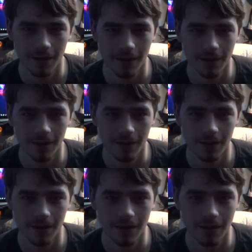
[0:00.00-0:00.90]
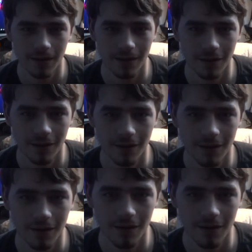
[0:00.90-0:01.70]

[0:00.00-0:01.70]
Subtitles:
(no one is talking)